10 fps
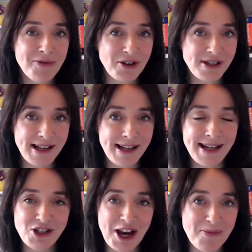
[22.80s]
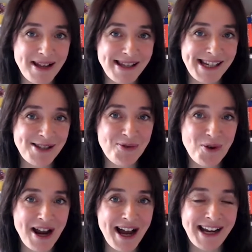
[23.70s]
Firstly, CheckMate
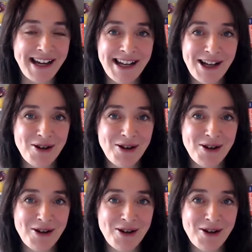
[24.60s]
649,